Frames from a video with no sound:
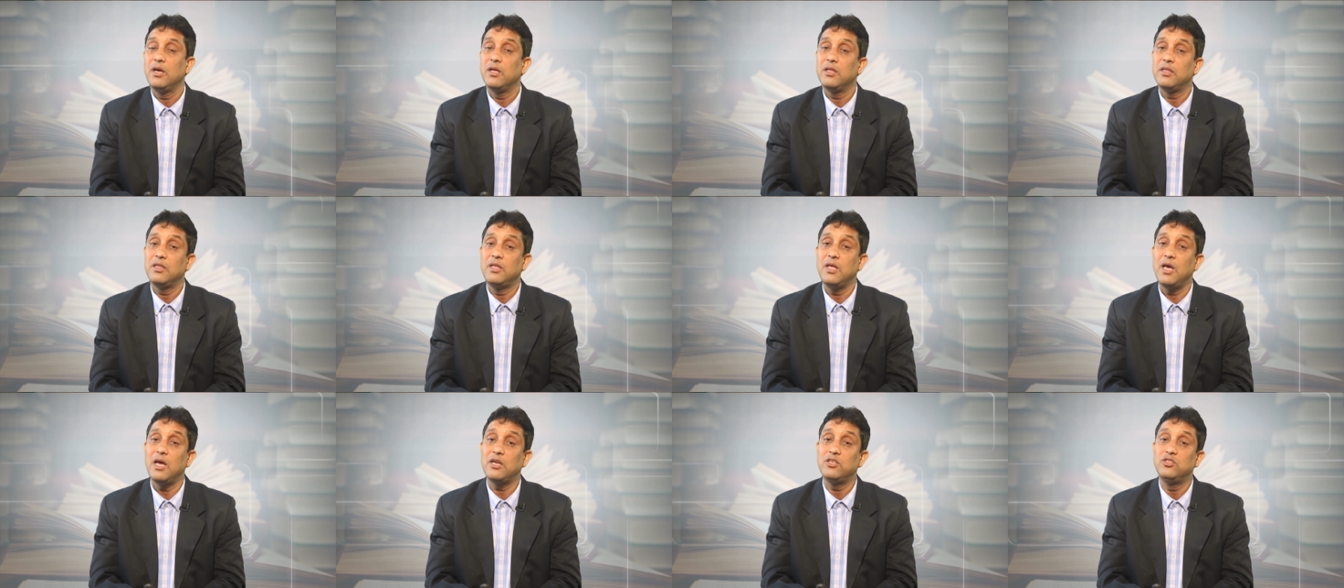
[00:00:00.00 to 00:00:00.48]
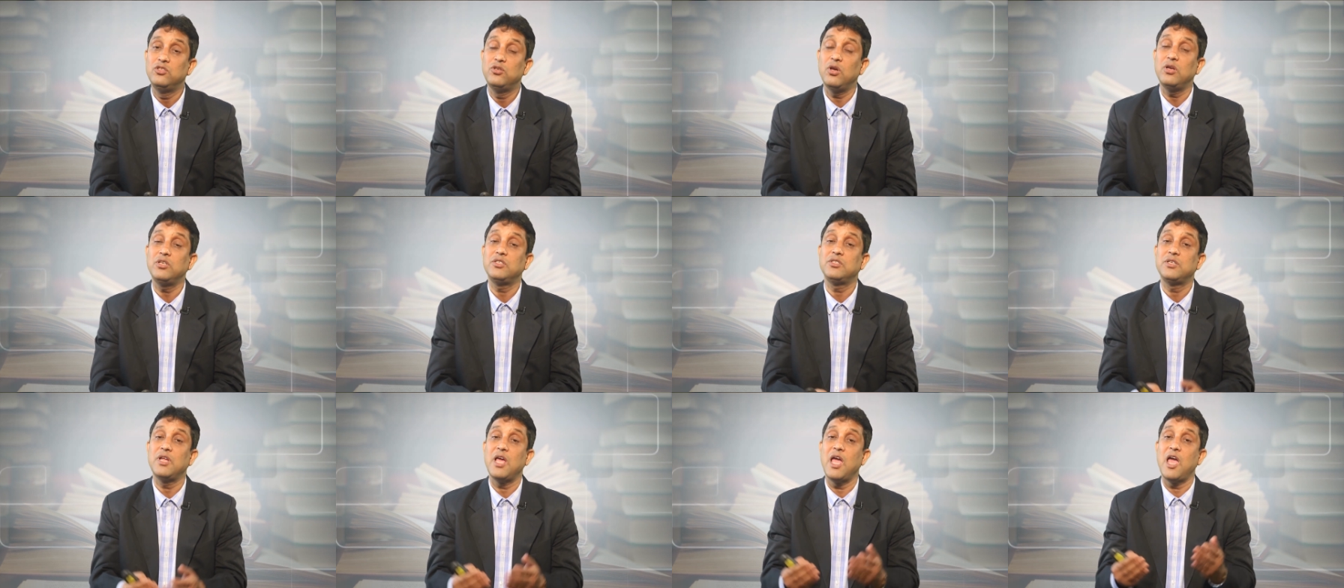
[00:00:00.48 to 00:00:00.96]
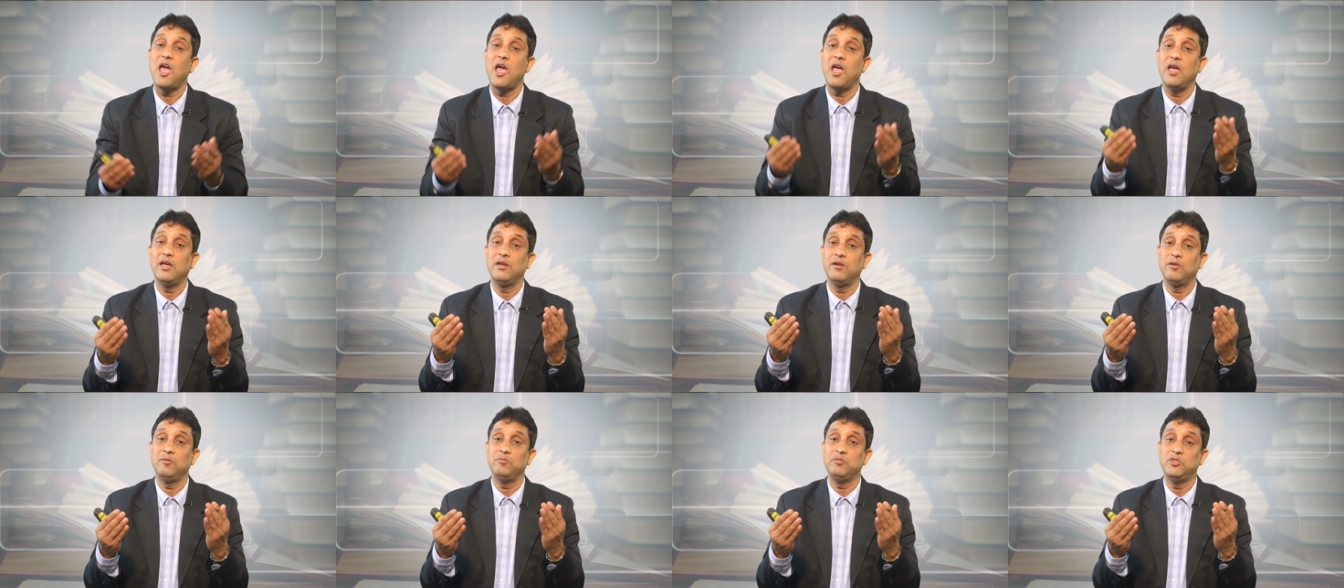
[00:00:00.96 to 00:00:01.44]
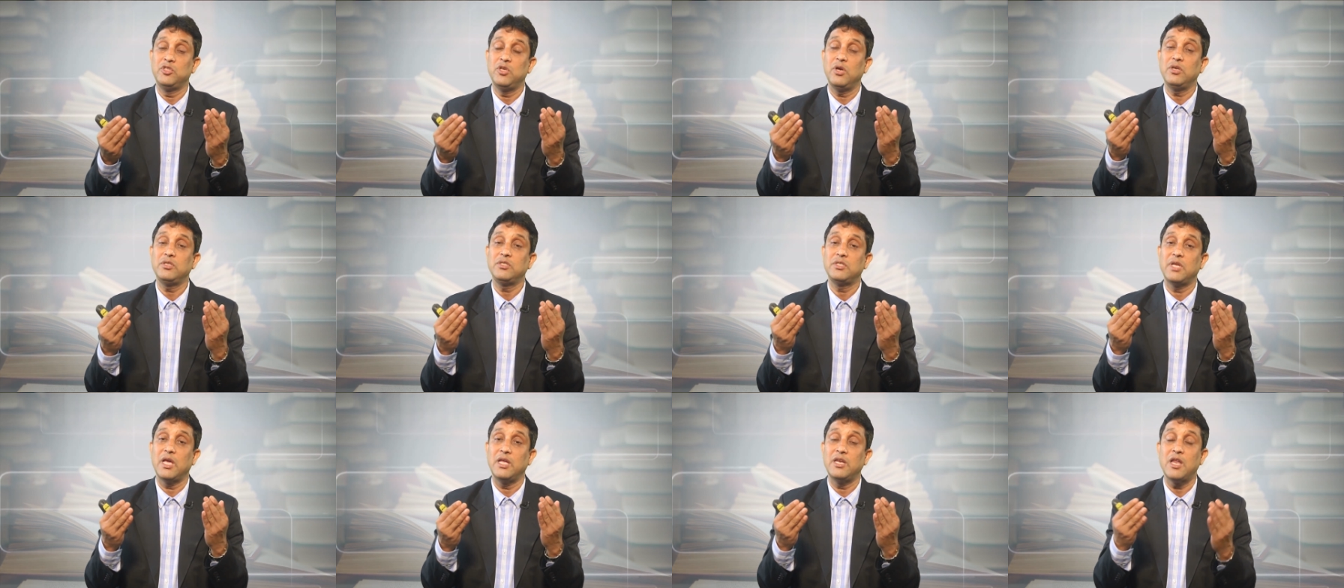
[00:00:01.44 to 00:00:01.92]
they are just
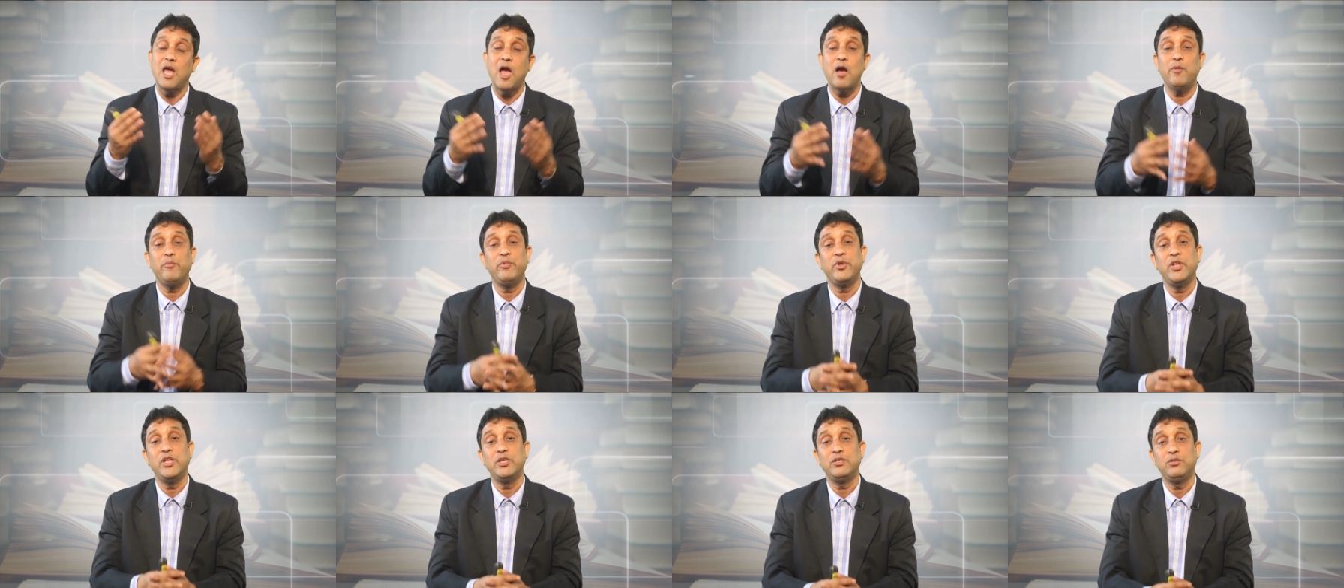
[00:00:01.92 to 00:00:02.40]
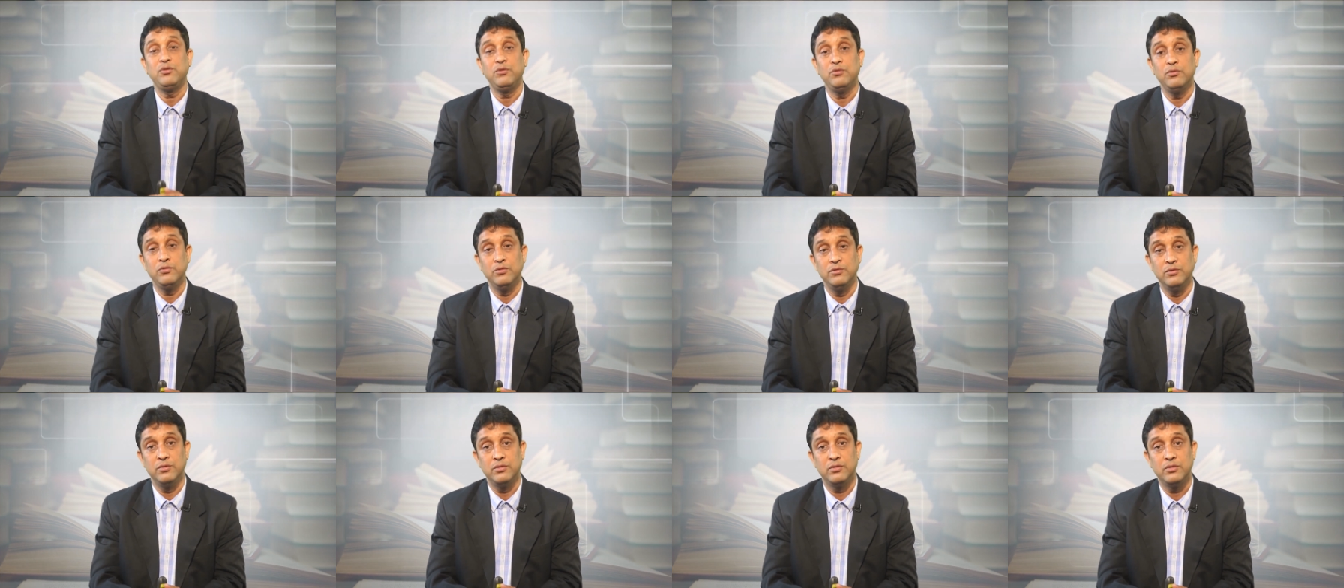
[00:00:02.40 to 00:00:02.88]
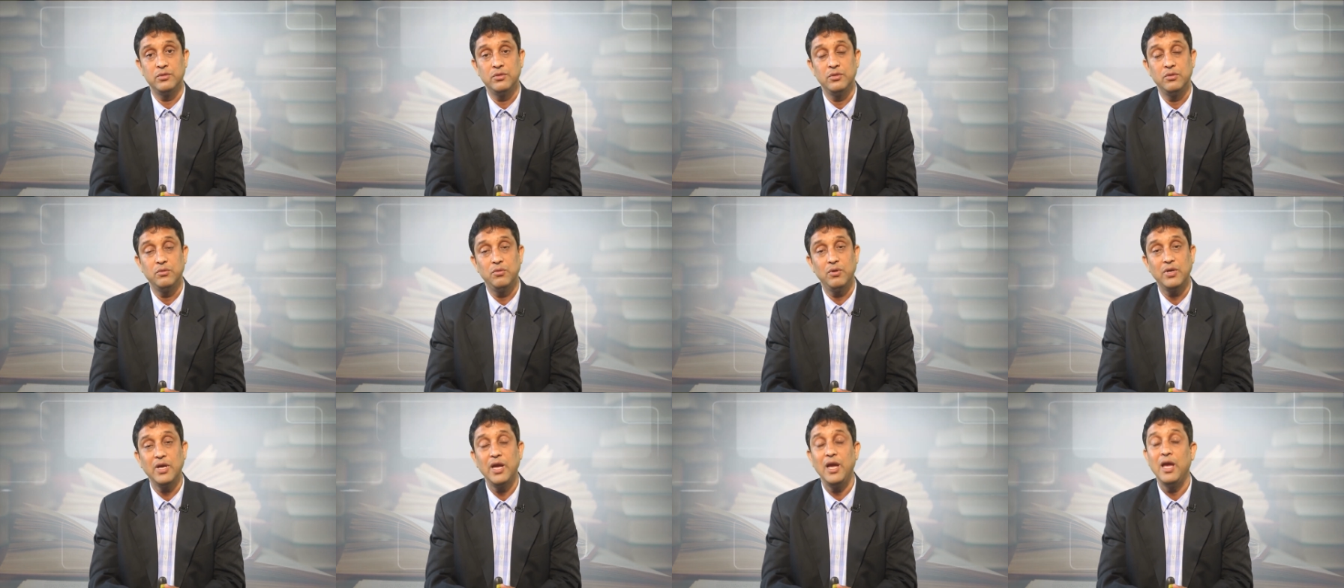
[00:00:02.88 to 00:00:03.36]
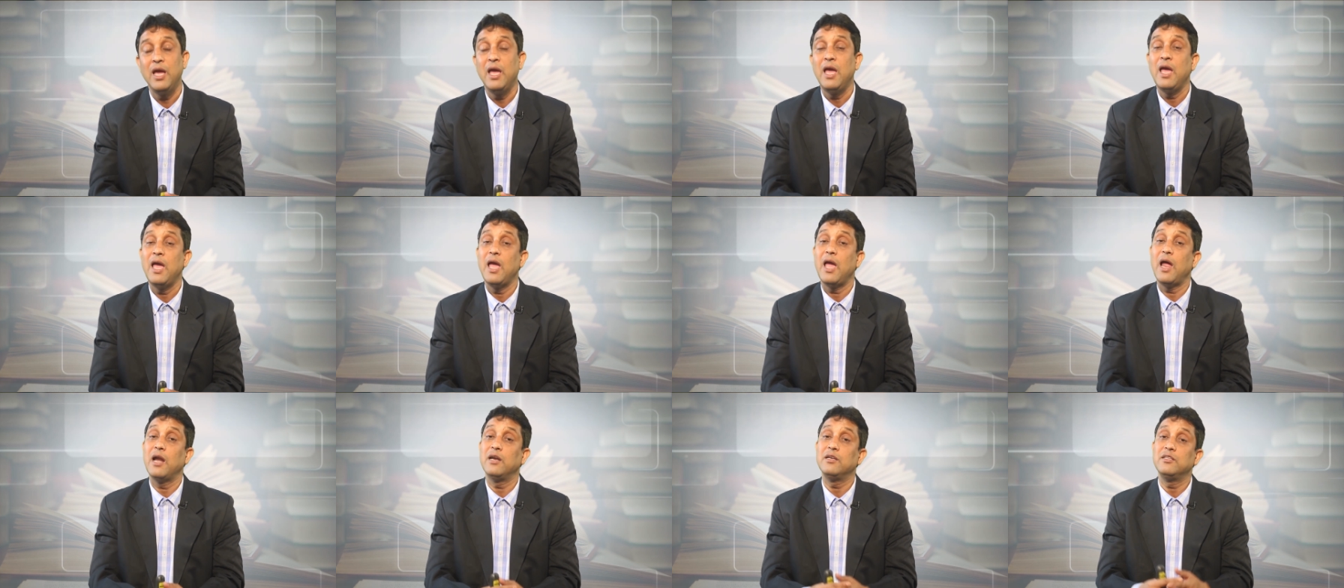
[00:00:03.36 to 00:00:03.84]
an average student, okay,
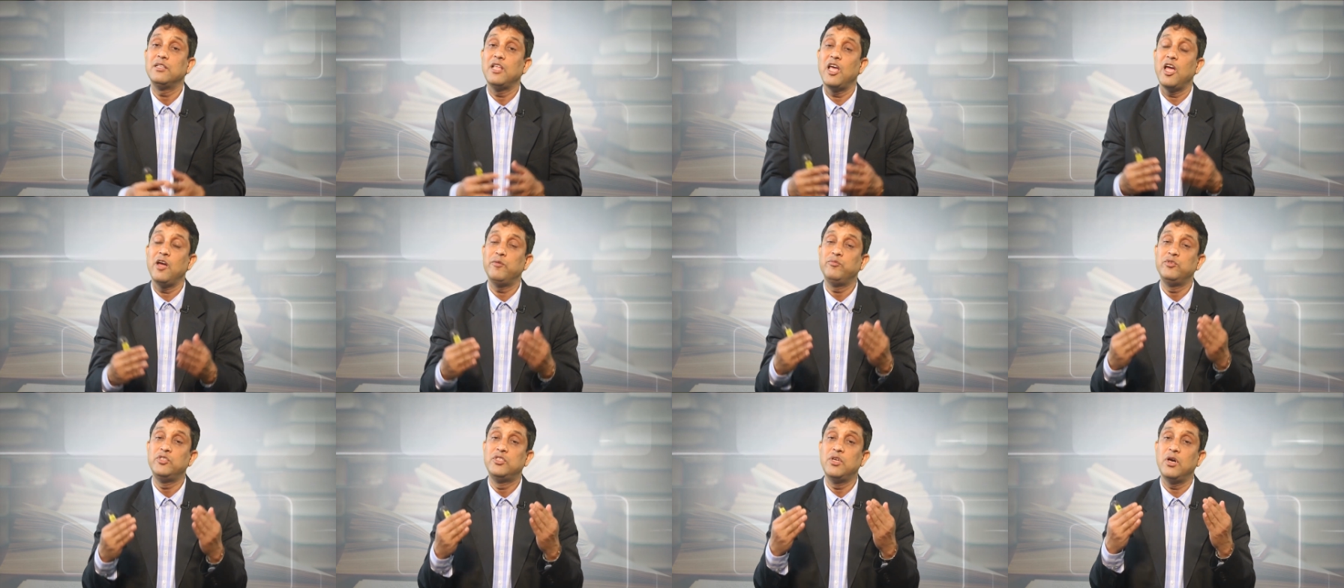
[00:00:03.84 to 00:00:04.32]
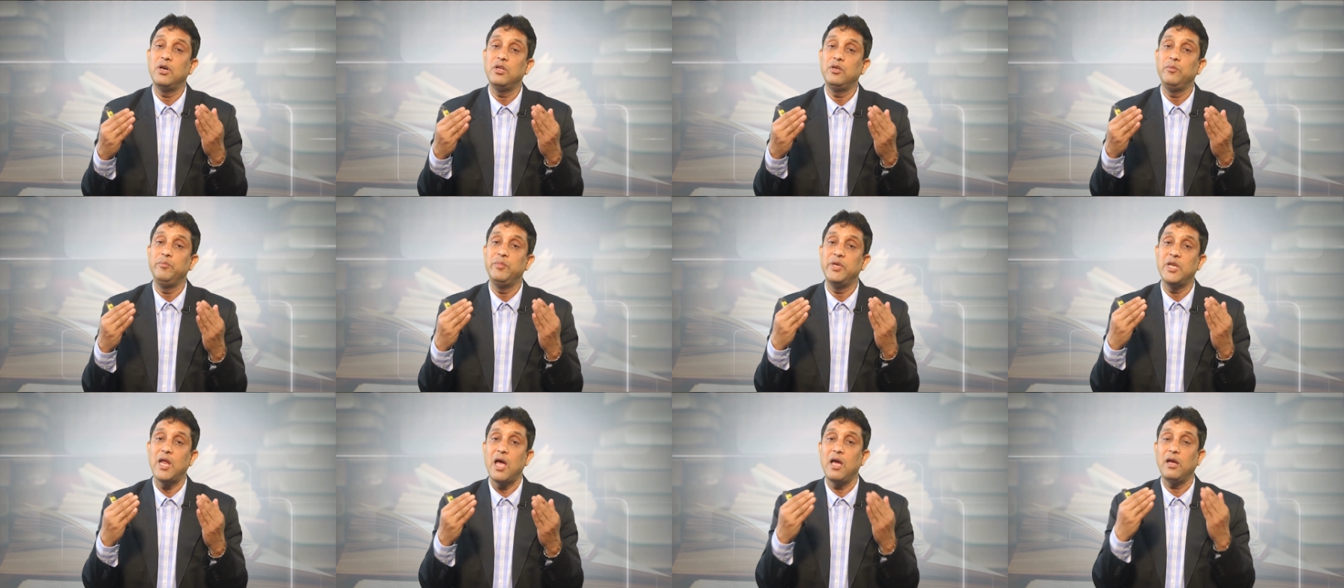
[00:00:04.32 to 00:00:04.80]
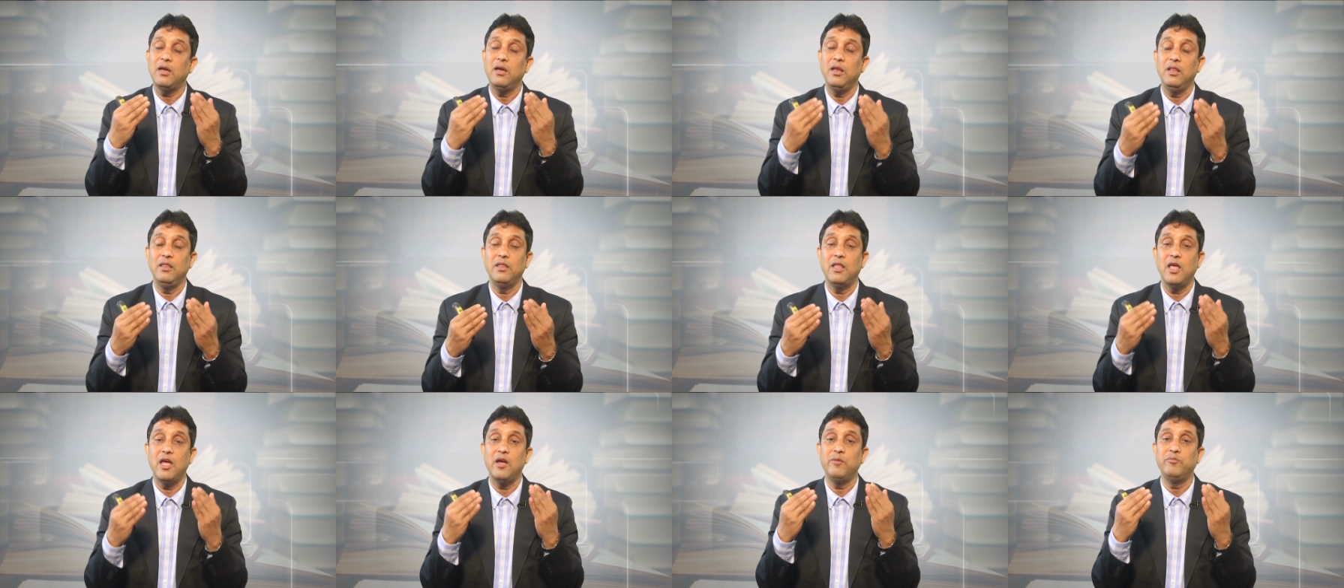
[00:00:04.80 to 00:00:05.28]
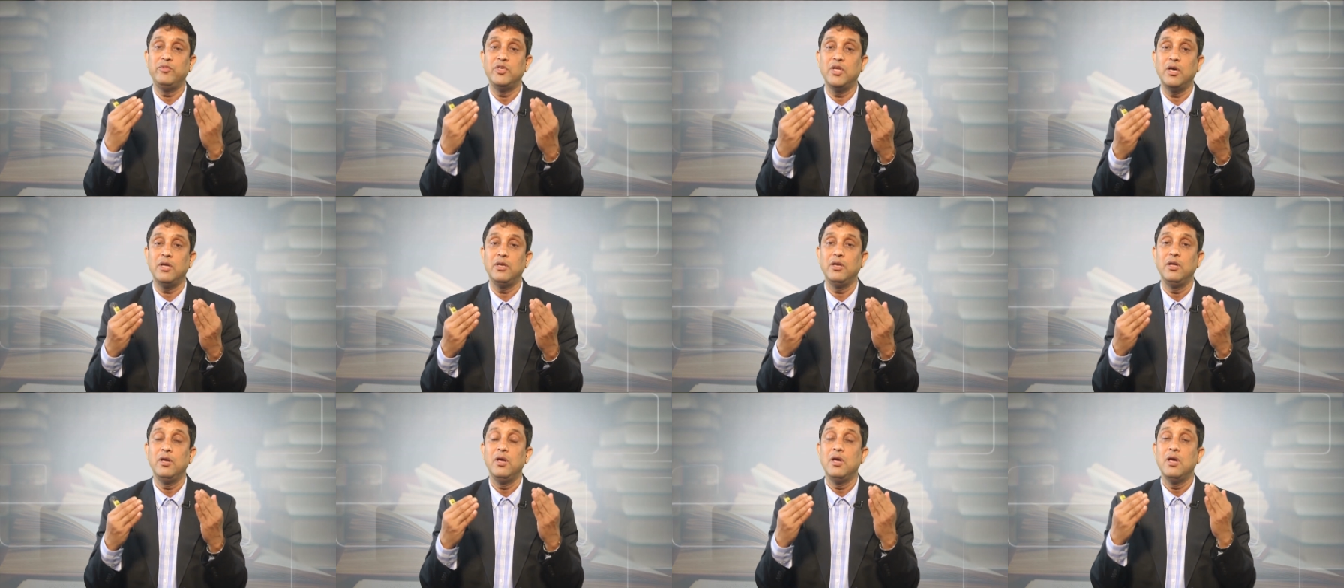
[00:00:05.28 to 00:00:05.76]
and they have done miracle, they have
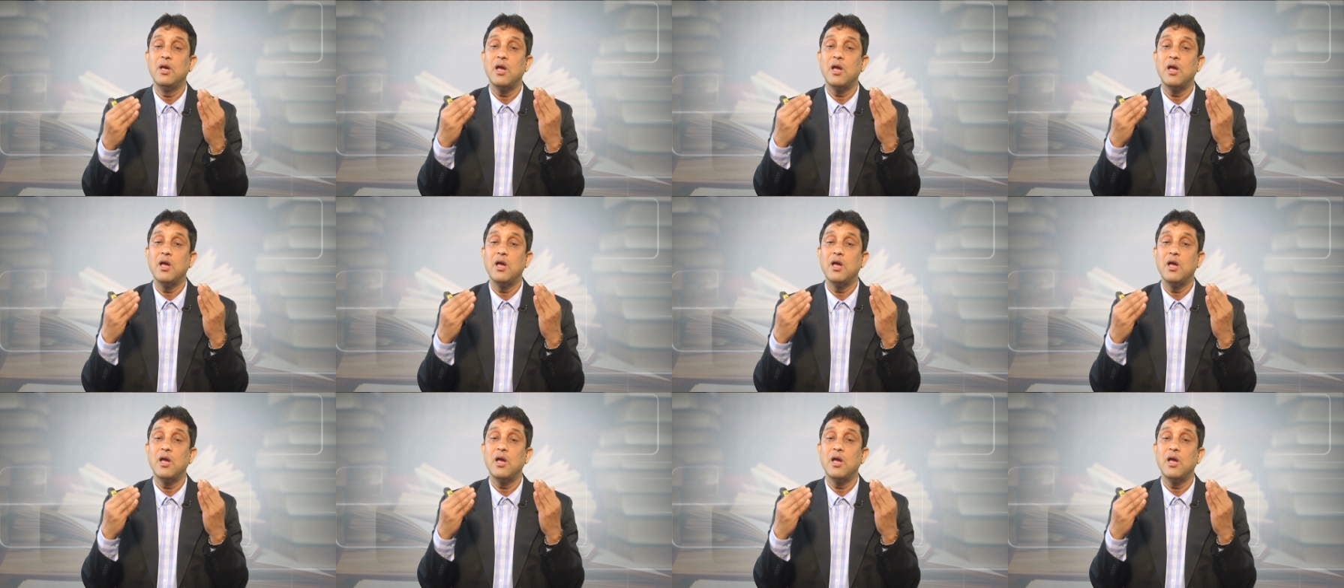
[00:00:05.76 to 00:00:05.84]
done